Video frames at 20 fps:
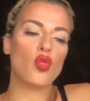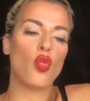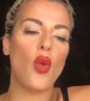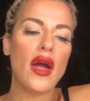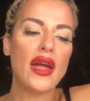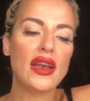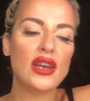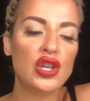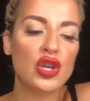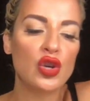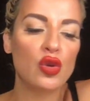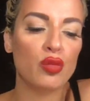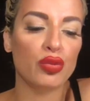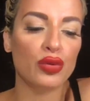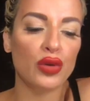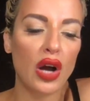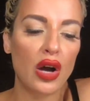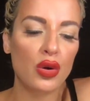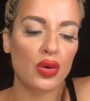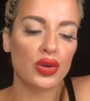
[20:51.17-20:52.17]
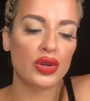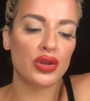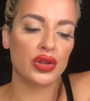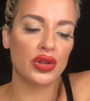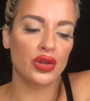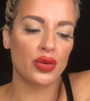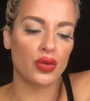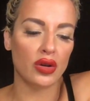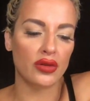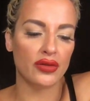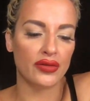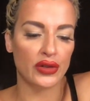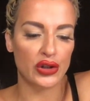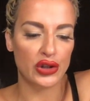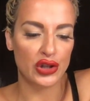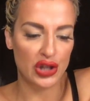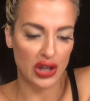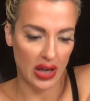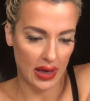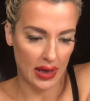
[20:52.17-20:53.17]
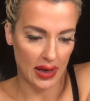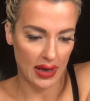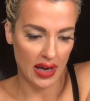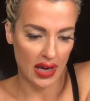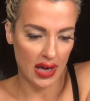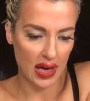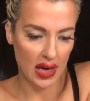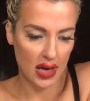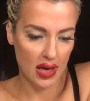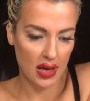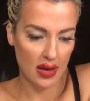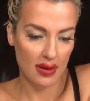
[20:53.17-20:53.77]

when you broke your virginity?